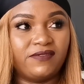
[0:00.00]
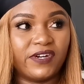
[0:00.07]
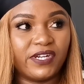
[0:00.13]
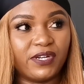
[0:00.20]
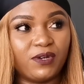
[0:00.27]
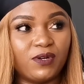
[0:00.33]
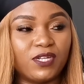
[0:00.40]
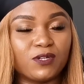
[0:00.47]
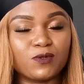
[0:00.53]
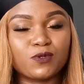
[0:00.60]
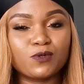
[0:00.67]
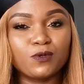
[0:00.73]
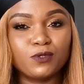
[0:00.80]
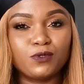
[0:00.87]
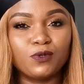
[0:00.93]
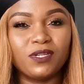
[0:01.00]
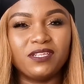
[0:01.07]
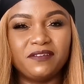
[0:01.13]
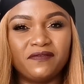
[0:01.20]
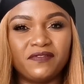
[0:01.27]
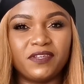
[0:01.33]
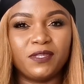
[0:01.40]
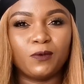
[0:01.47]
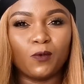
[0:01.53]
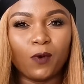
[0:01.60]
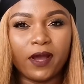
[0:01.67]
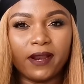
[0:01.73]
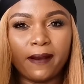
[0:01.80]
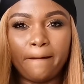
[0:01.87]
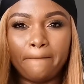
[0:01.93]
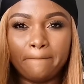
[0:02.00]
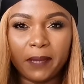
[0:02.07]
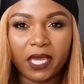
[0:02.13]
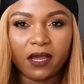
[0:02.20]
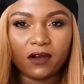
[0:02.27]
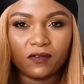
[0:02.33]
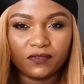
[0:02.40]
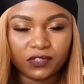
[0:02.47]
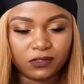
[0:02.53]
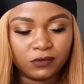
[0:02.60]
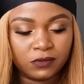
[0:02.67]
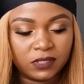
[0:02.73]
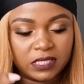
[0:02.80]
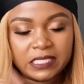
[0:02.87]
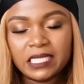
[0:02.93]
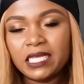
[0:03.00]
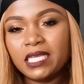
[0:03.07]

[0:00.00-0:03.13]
right now and I was told to live in 1 pair of shoes,